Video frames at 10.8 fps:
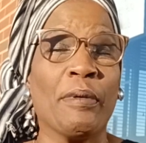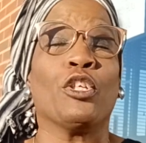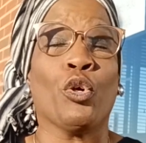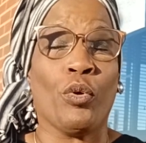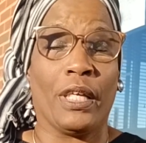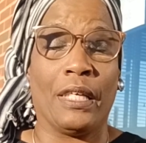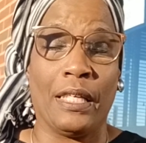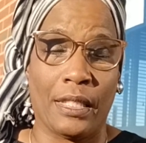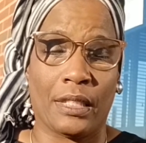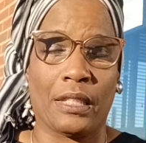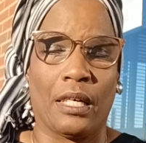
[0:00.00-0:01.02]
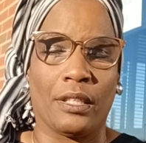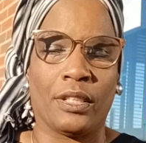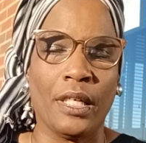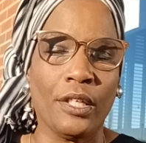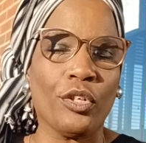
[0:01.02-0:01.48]
During his
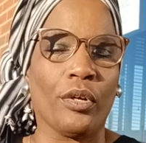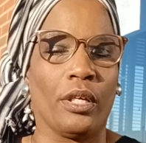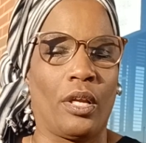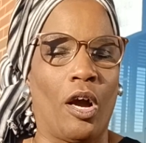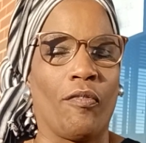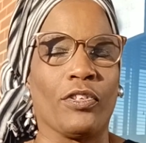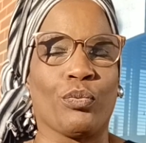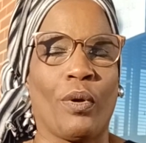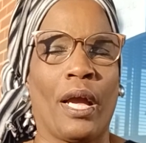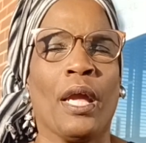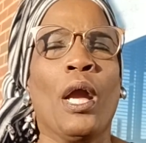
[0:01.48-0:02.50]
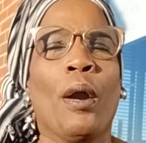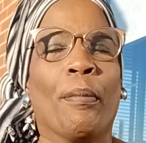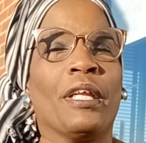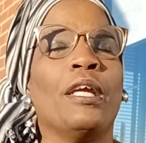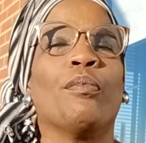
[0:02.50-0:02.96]
tenure in office, right?
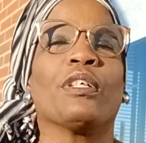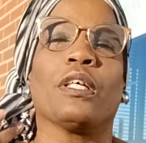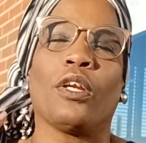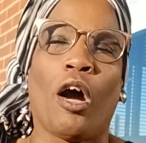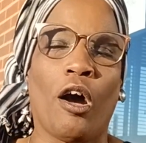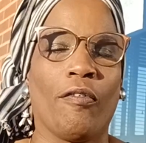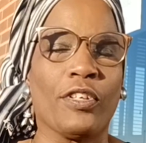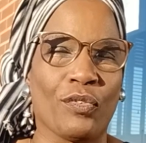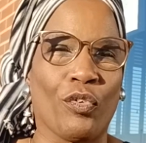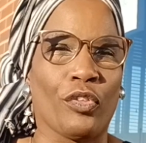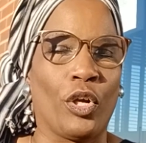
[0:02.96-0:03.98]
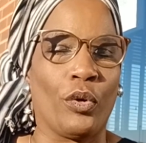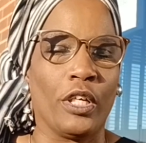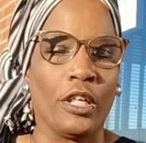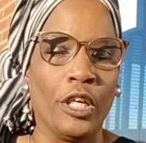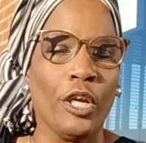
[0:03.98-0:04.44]
But he was in office for
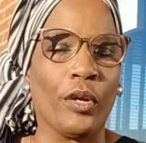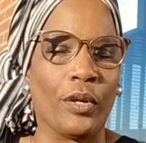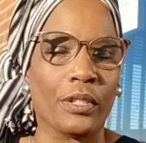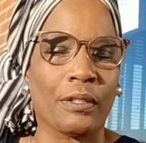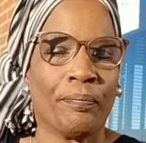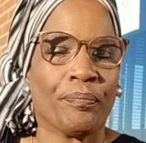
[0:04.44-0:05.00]
30 years.